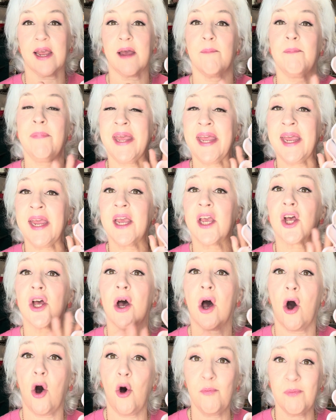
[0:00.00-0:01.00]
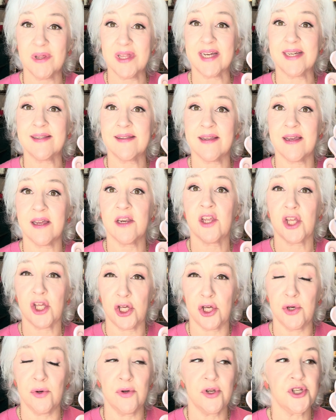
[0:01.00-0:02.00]
a pink opalescent
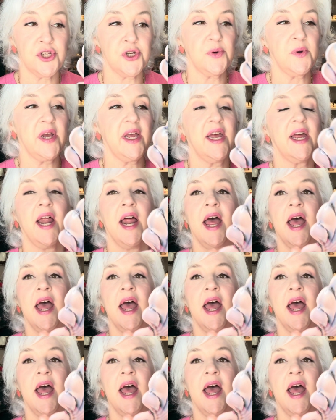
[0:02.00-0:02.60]
hue to it.